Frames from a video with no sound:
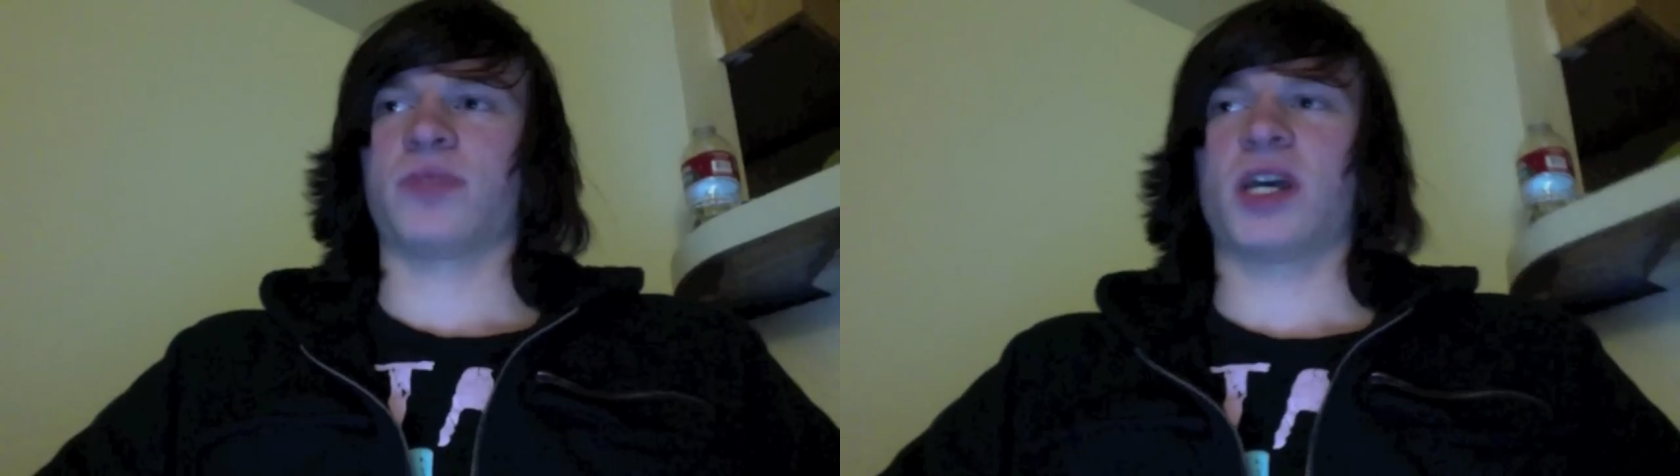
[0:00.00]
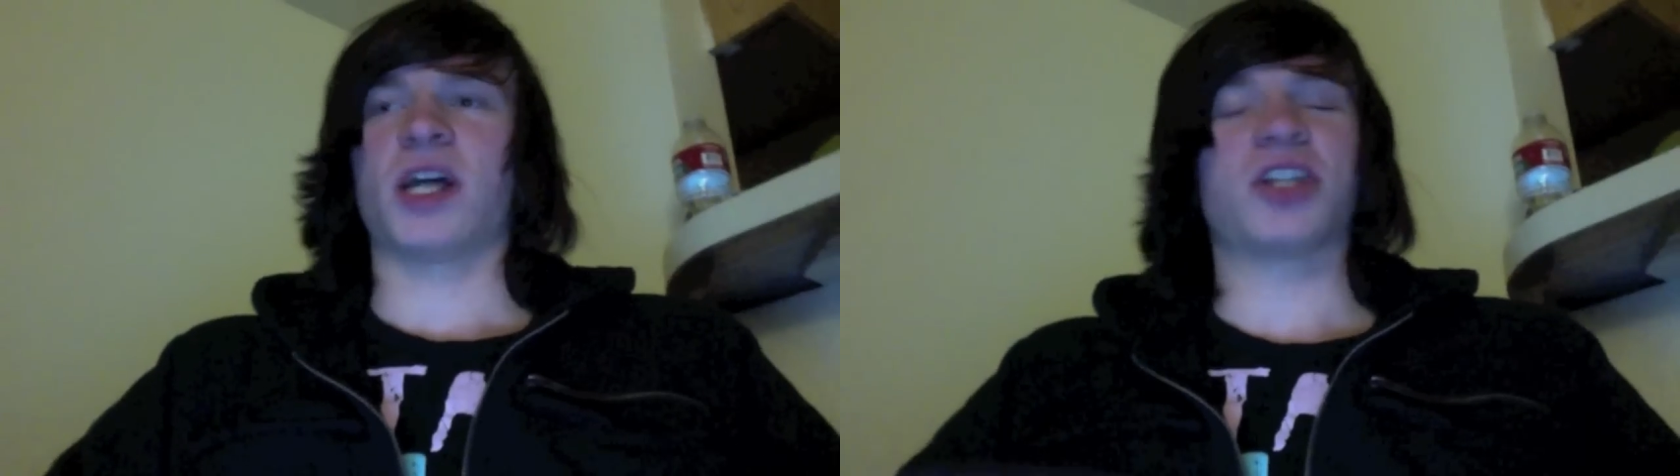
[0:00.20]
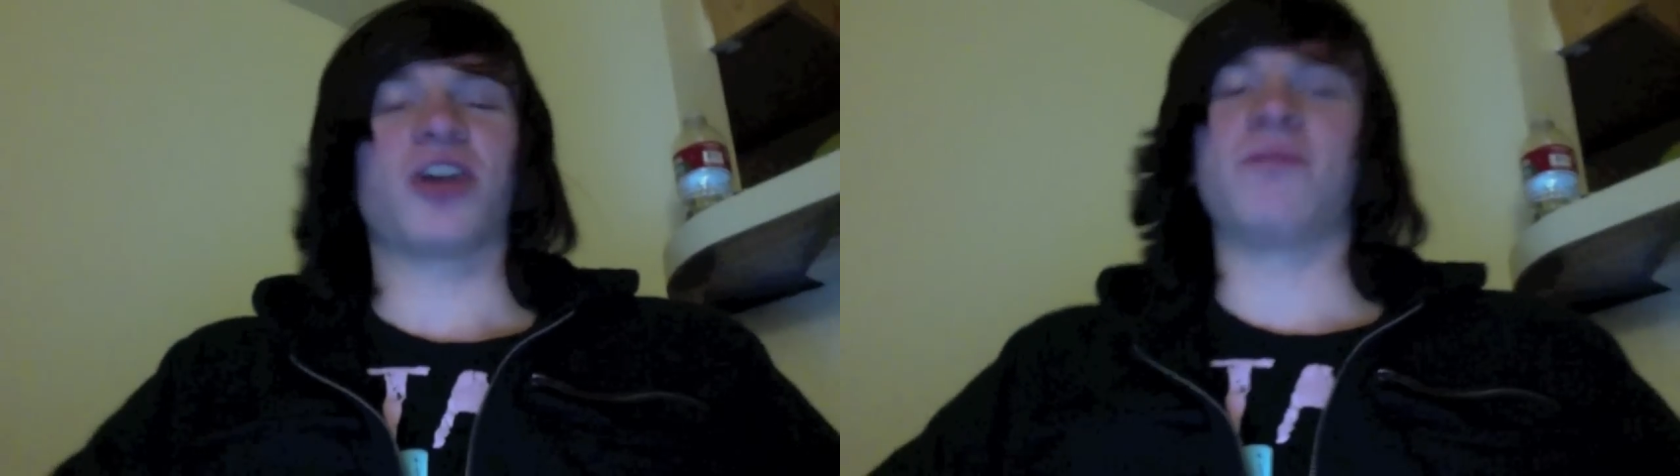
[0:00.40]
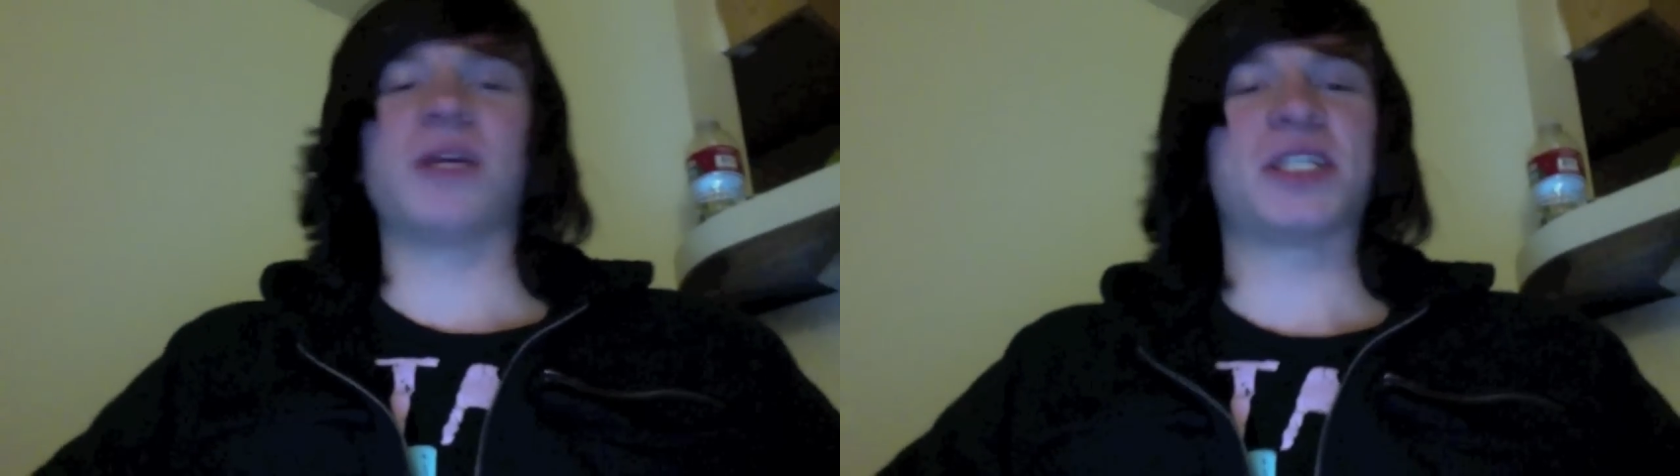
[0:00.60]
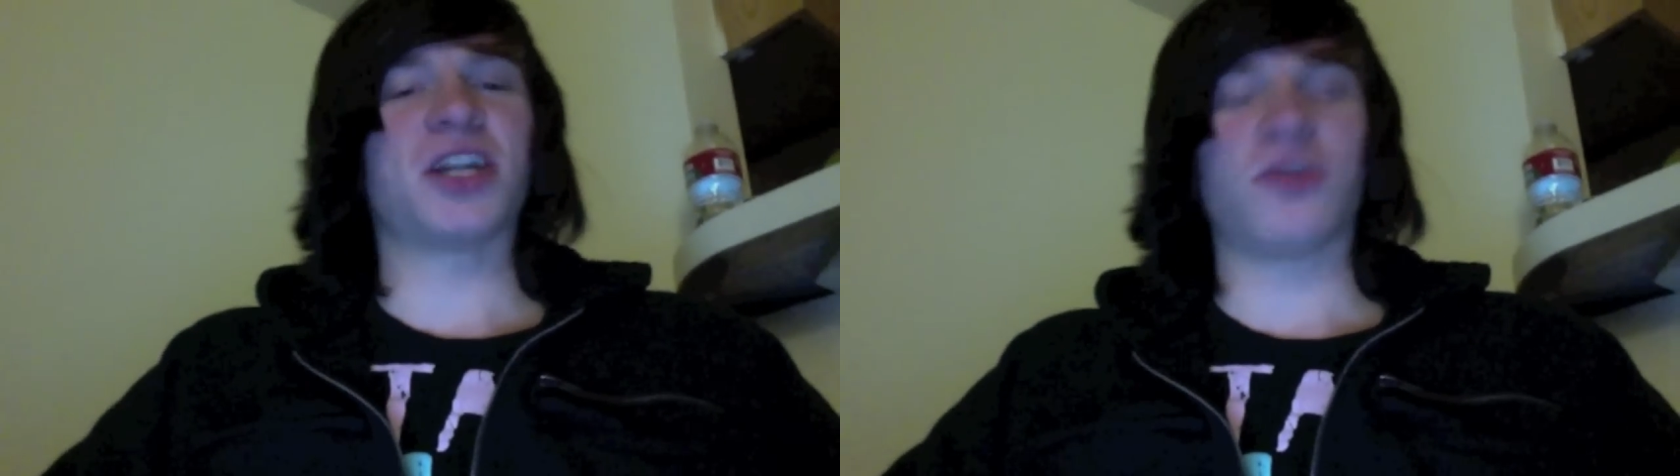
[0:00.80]
I started
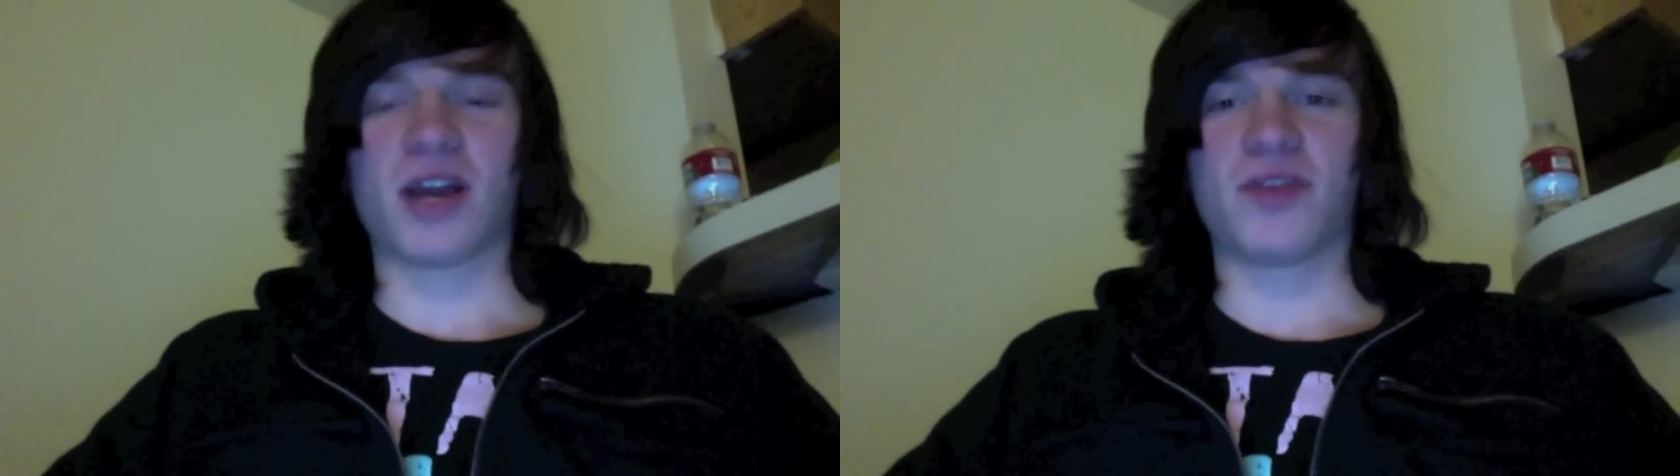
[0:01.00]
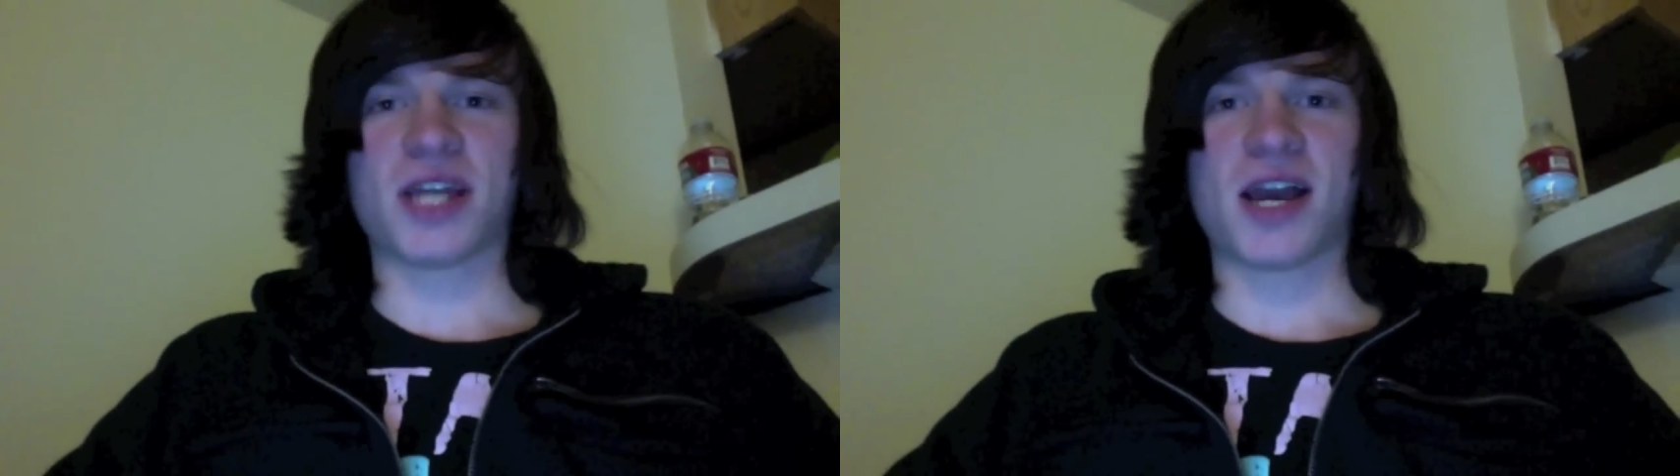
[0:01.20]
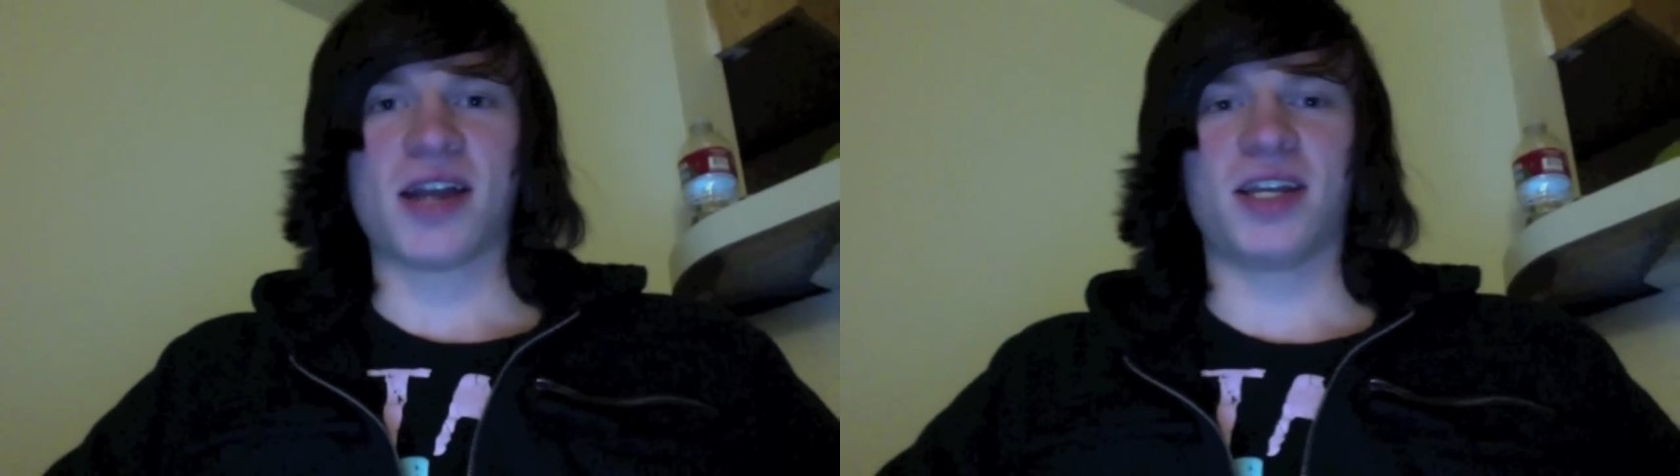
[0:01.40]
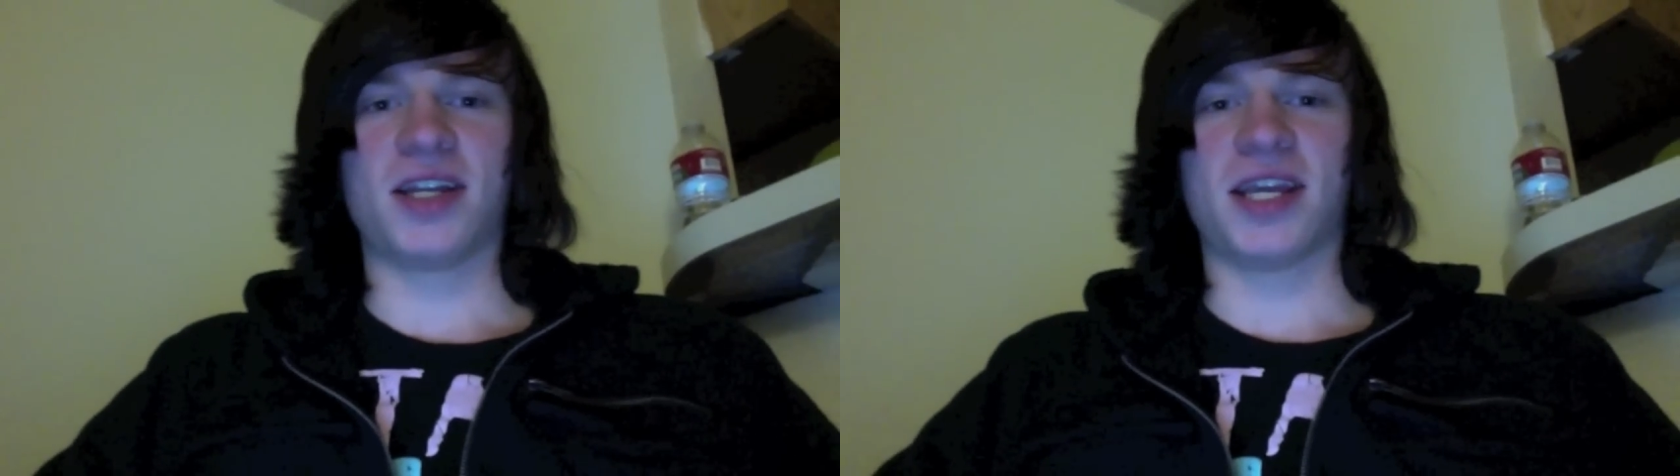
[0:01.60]
messing around on it